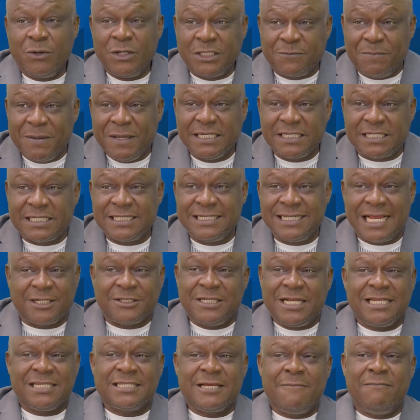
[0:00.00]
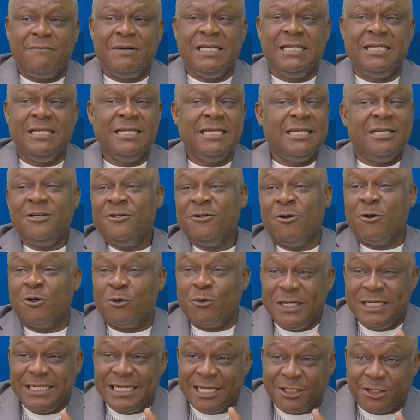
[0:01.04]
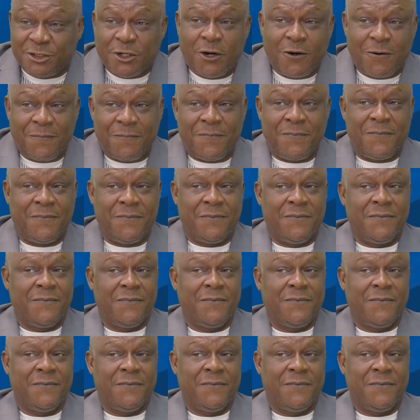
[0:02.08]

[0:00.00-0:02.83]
which means National Assembly not doing their job.